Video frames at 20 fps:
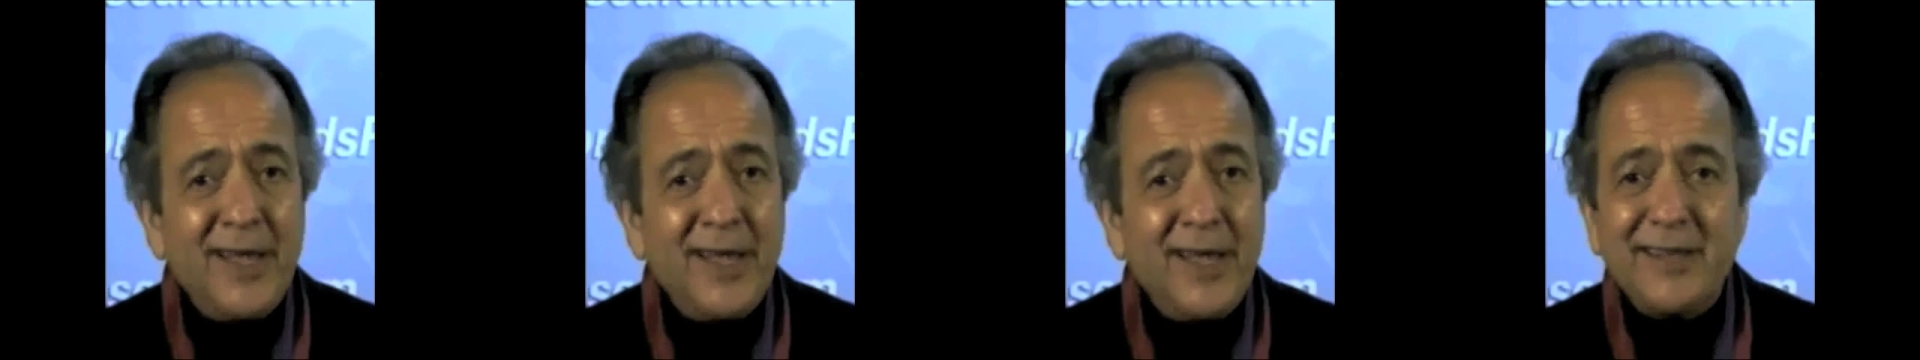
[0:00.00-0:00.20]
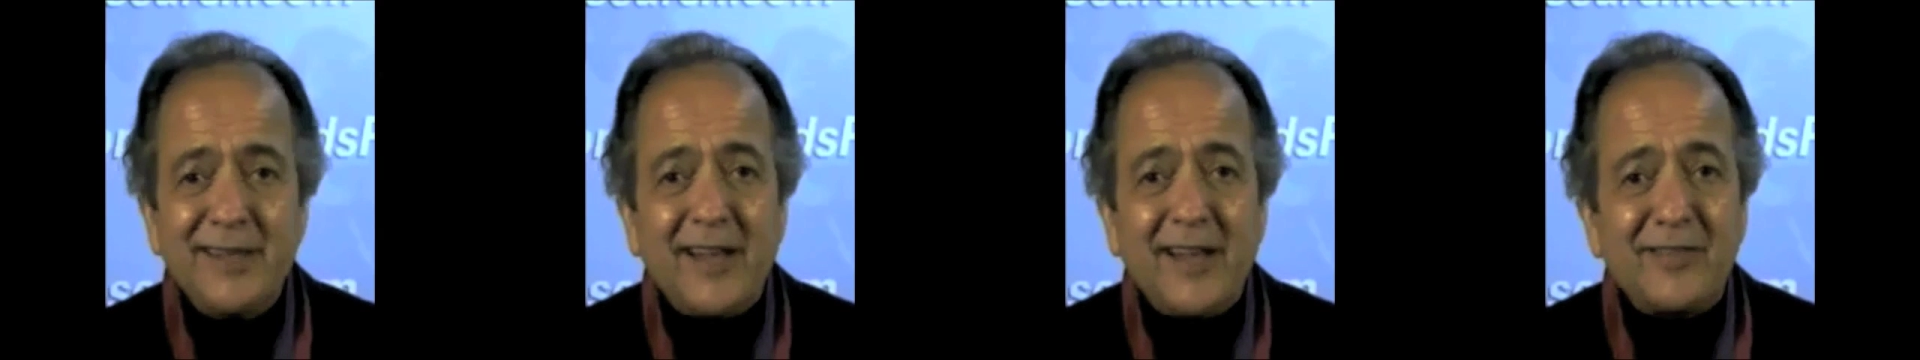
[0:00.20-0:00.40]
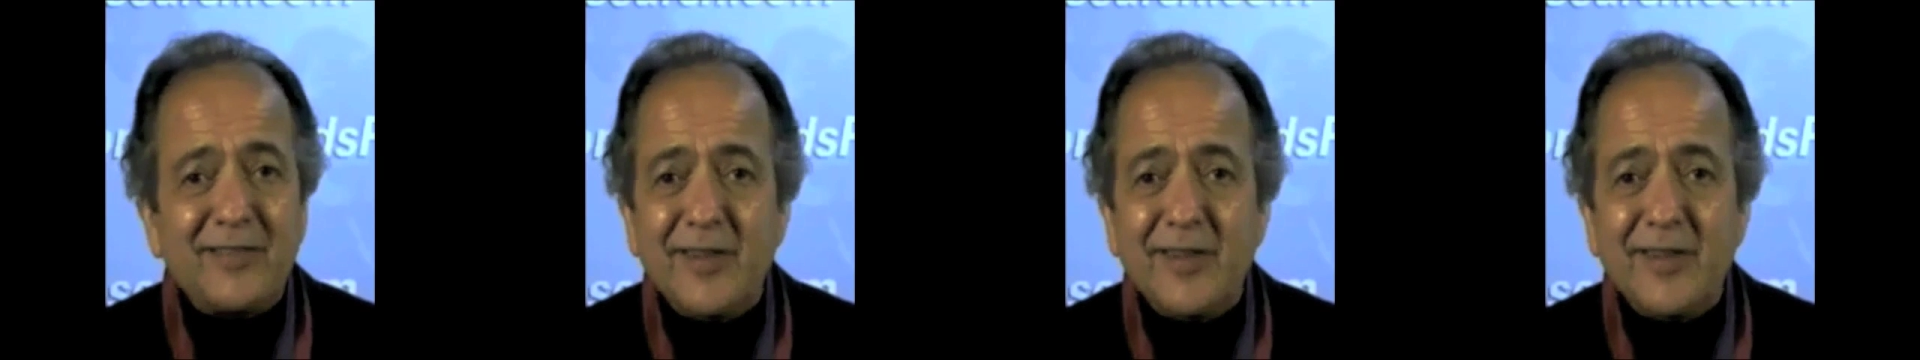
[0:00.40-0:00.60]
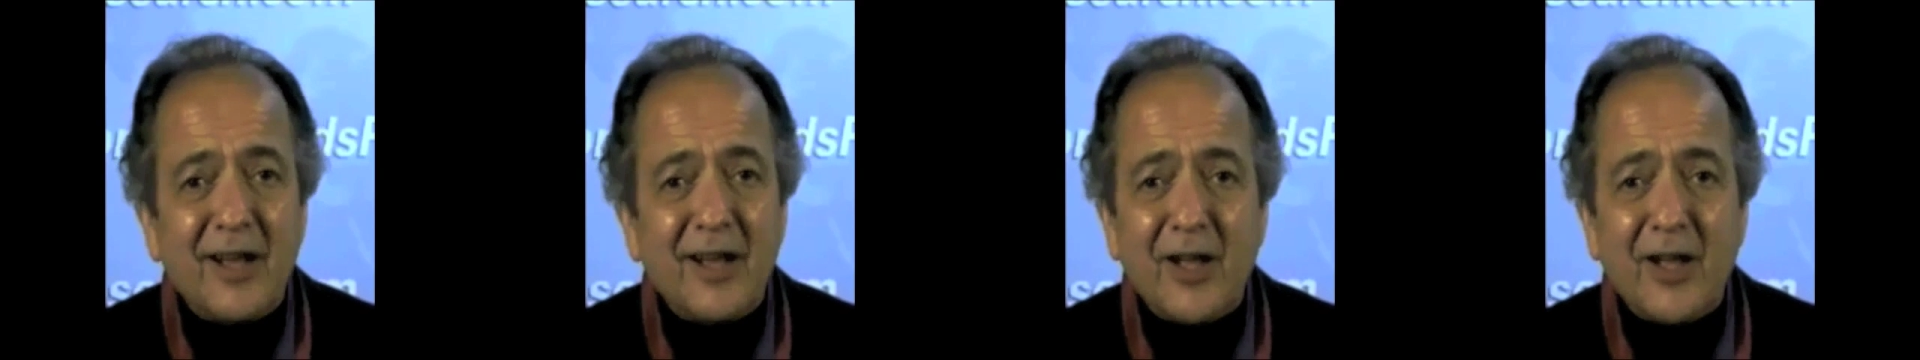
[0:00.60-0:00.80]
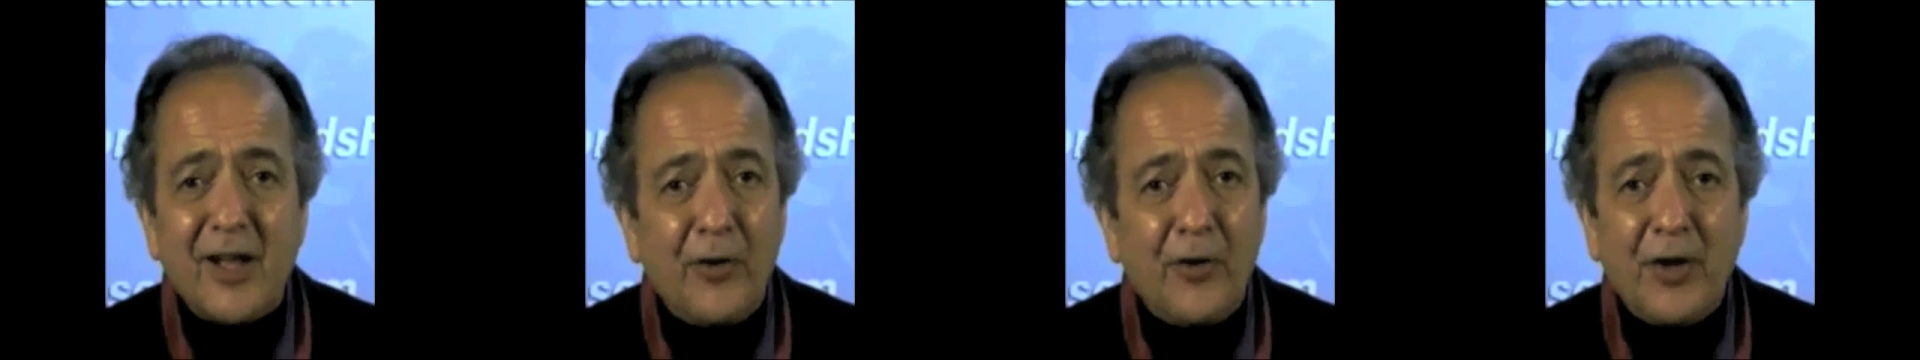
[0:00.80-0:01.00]
That's not
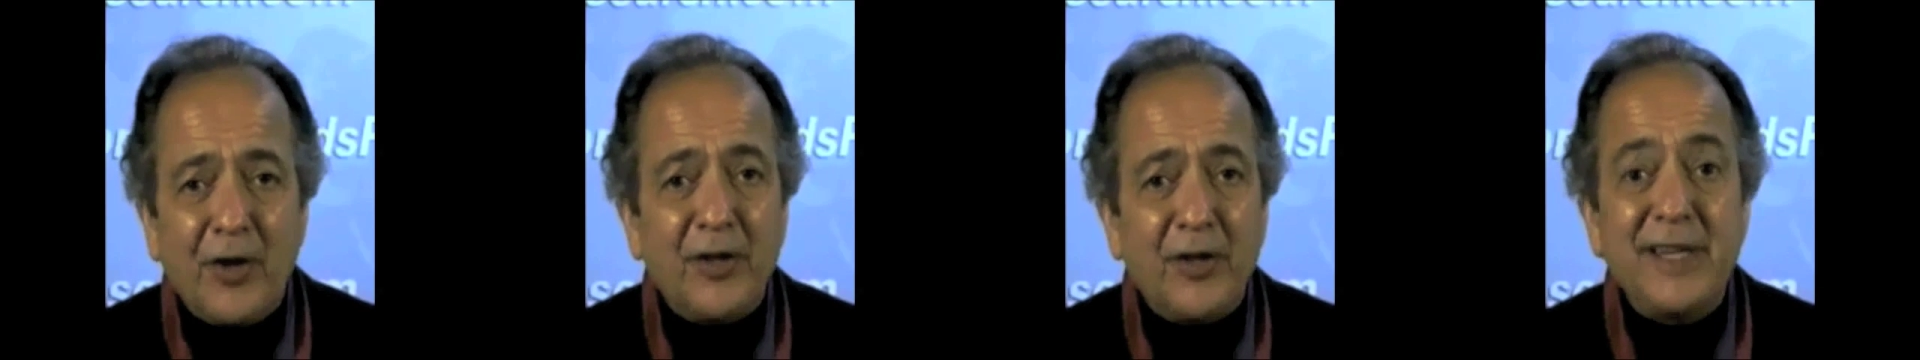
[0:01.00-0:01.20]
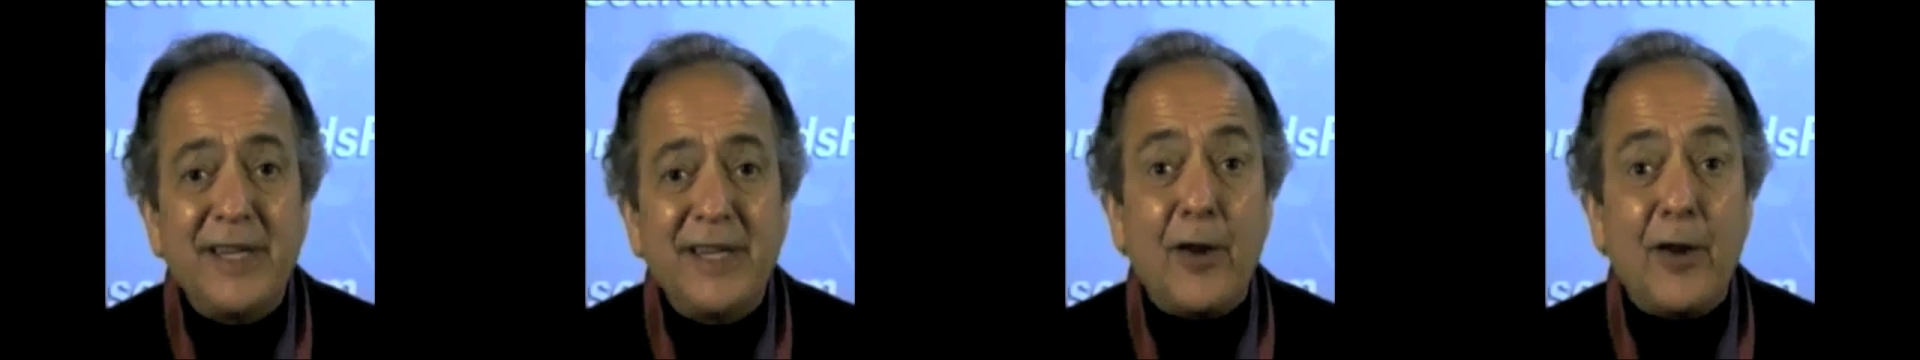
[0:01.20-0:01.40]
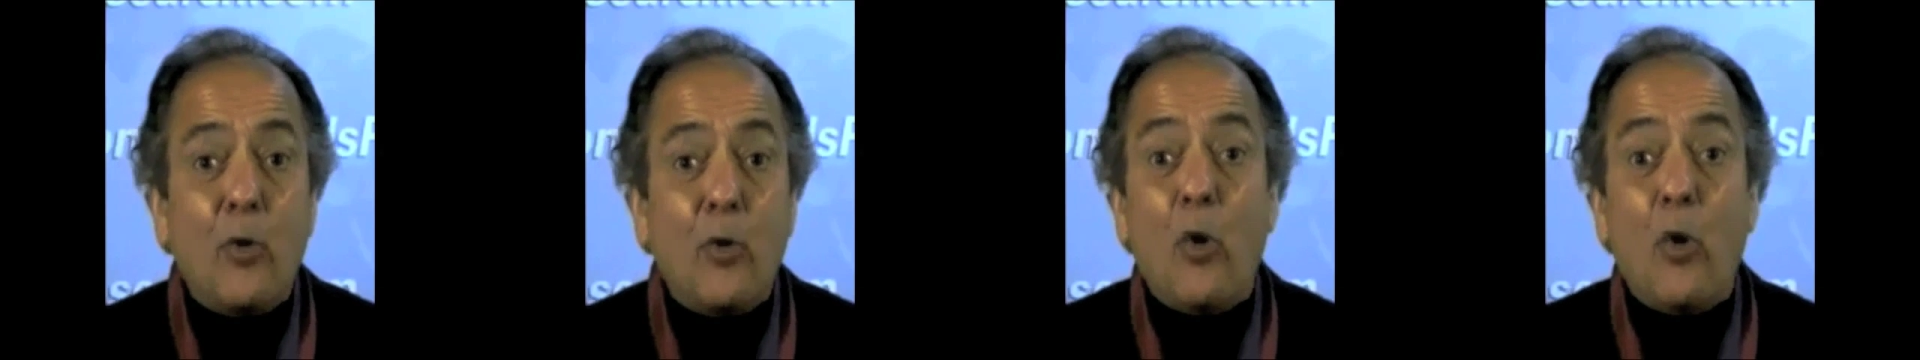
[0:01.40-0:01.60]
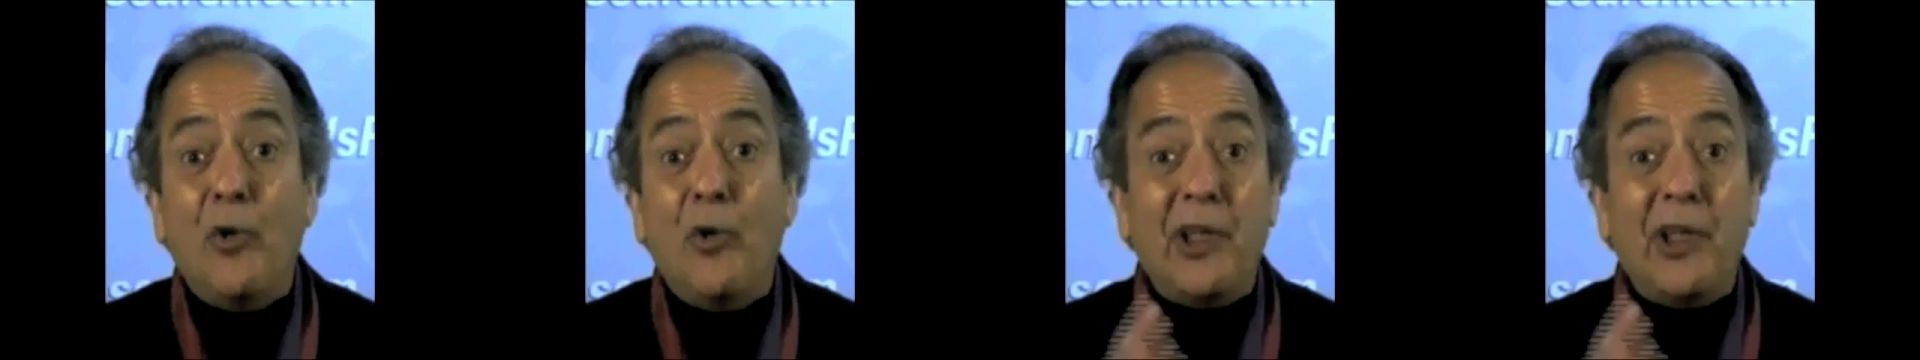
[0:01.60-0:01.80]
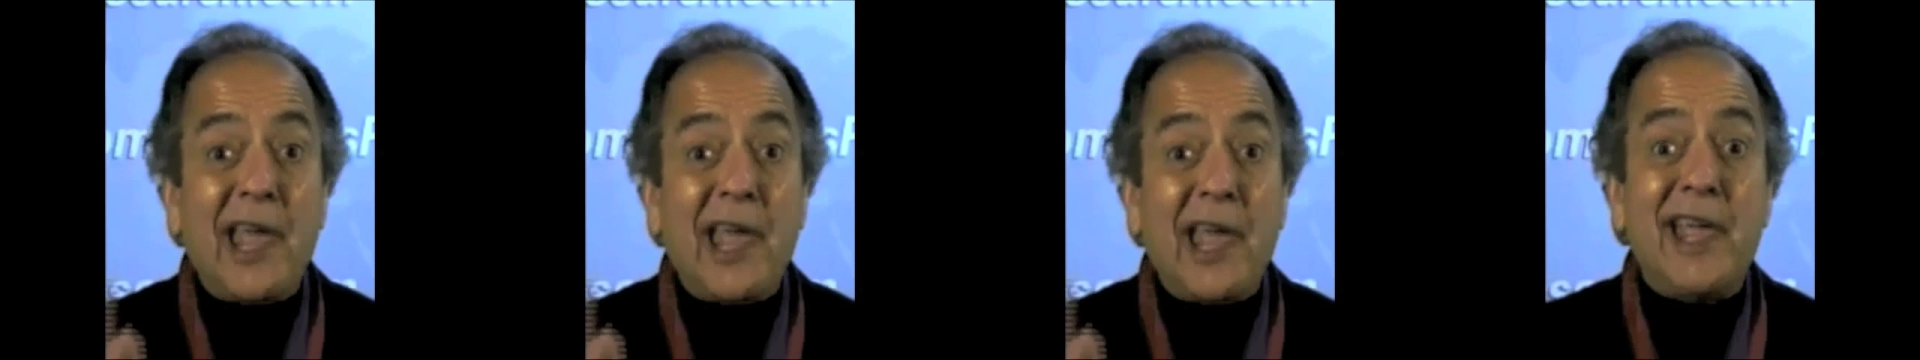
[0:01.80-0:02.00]
going and get
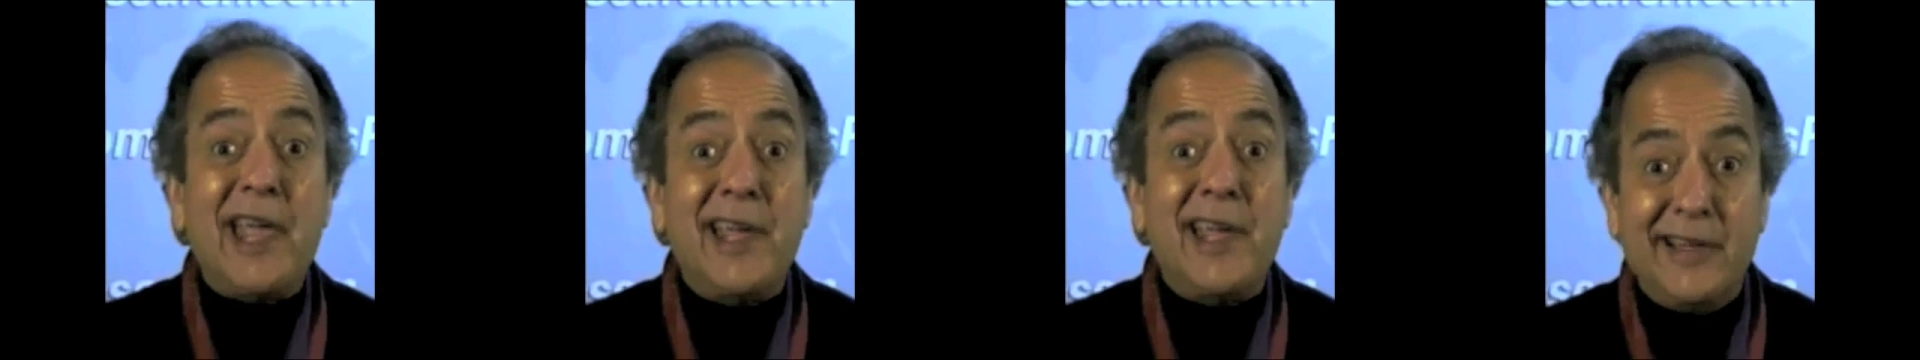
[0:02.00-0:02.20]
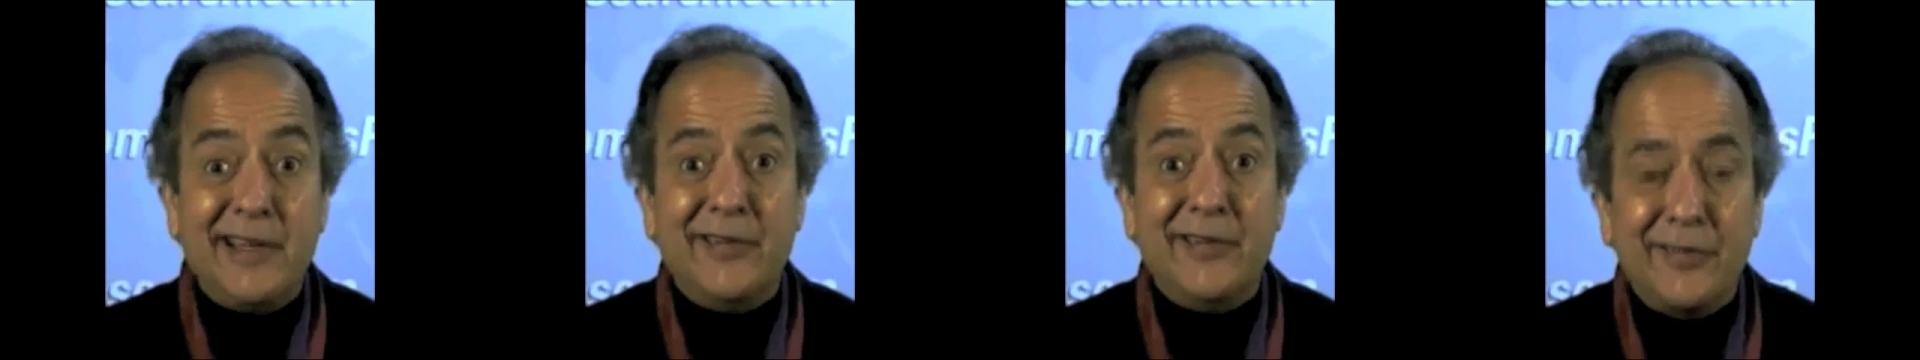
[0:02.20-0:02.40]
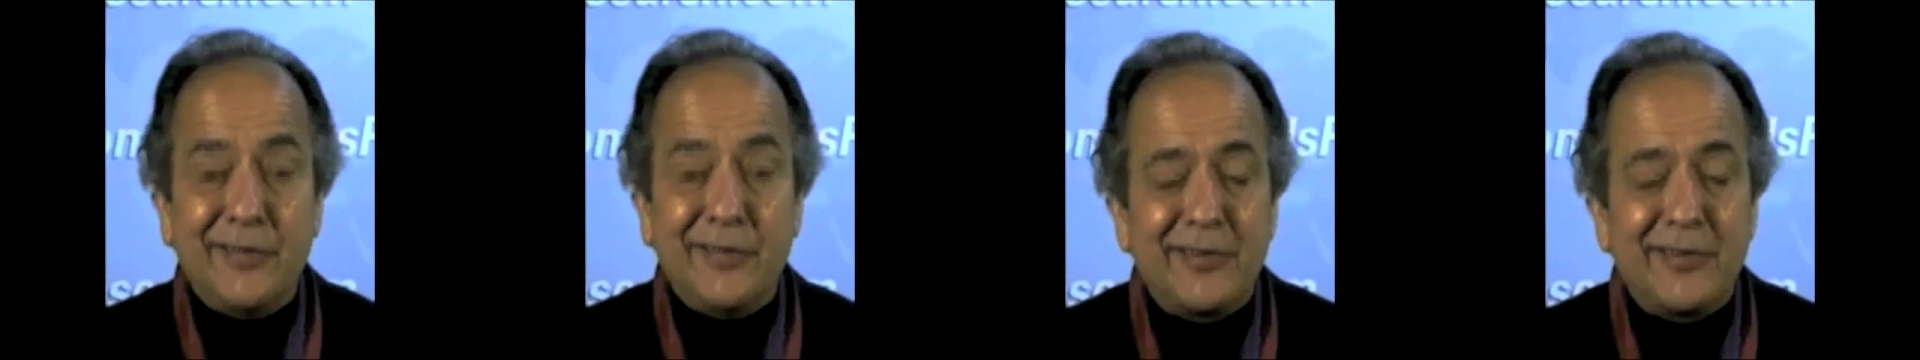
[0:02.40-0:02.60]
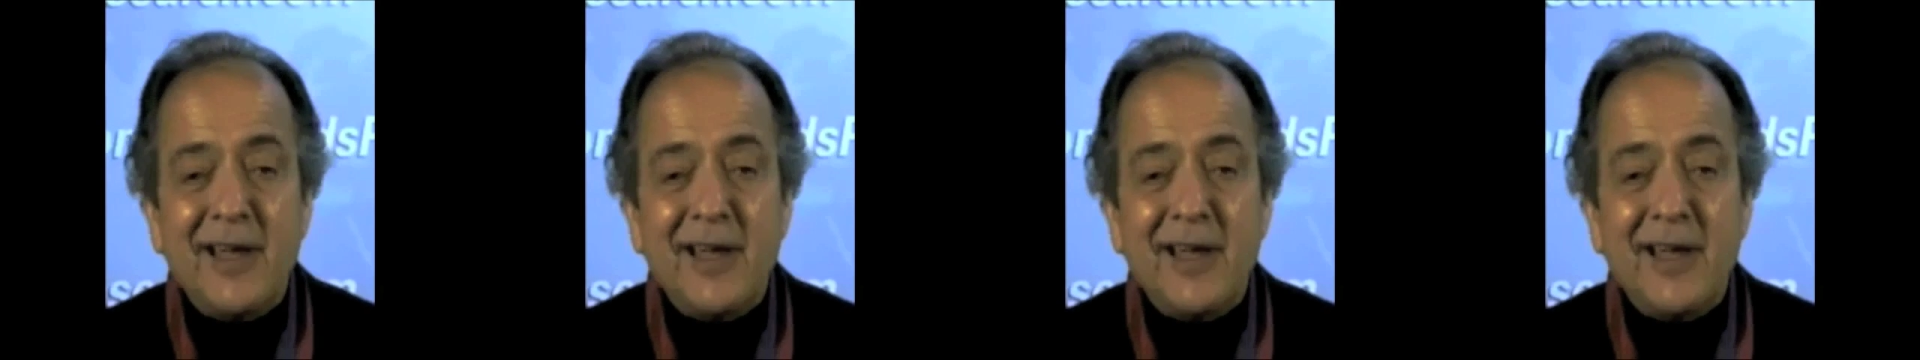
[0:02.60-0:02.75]
all A's.